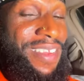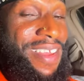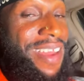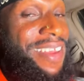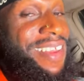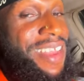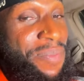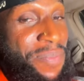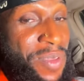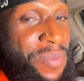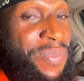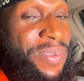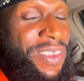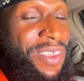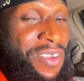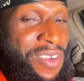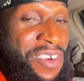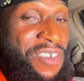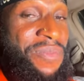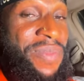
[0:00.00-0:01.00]
Now the same
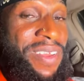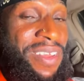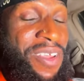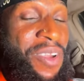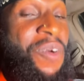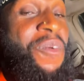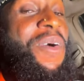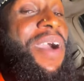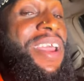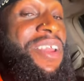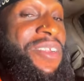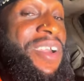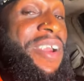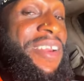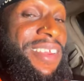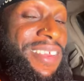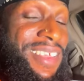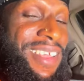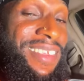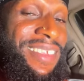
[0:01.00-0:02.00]
APC government now. Why not
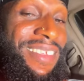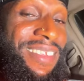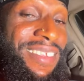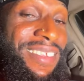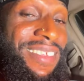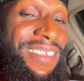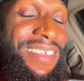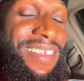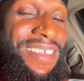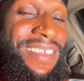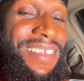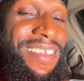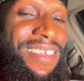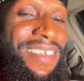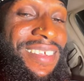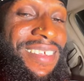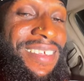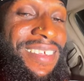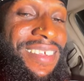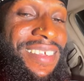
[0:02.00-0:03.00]
arrest her since?
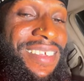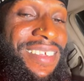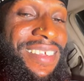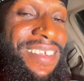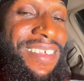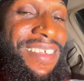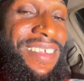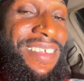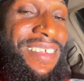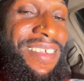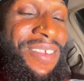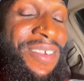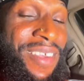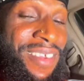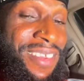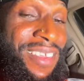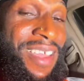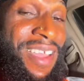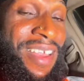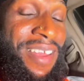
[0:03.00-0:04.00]
You
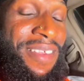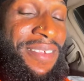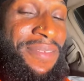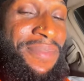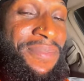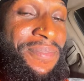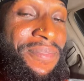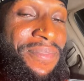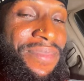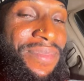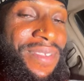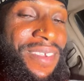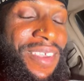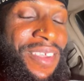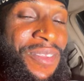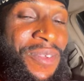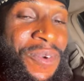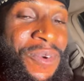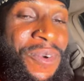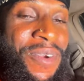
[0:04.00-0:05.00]
understand?
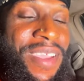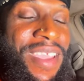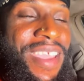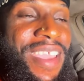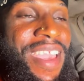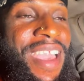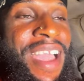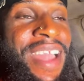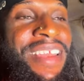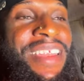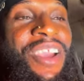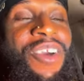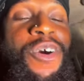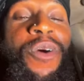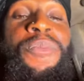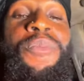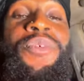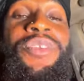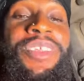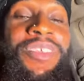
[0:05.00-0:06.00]
You know, and they
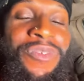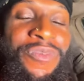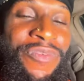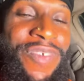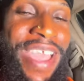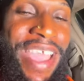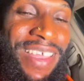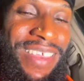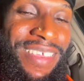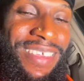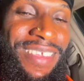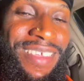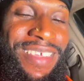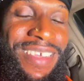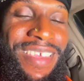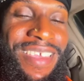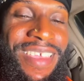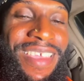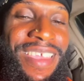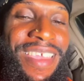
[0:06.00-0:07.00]
can't put a vice.
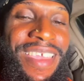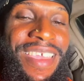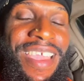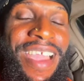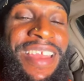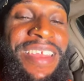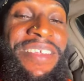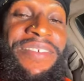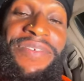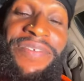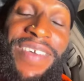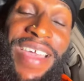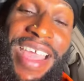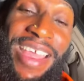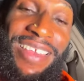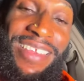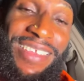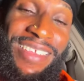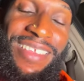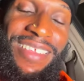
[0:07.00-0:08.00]
And a
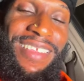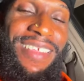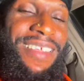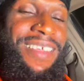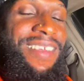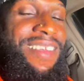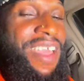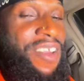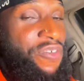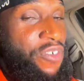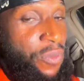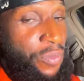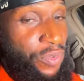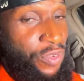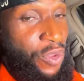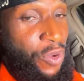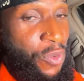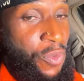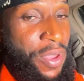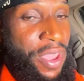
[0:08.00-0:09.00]
vice now from
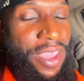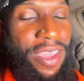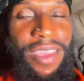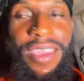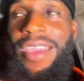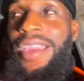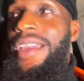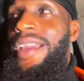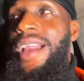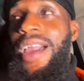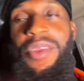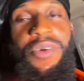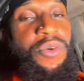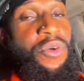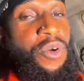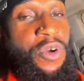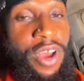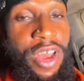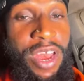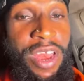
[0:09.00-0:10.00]
somewhere. I'm not
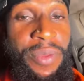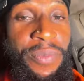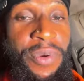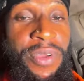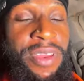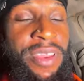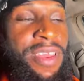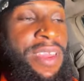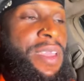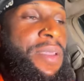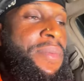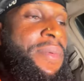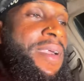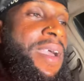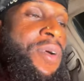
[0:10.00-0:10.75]
gonna call anybody name.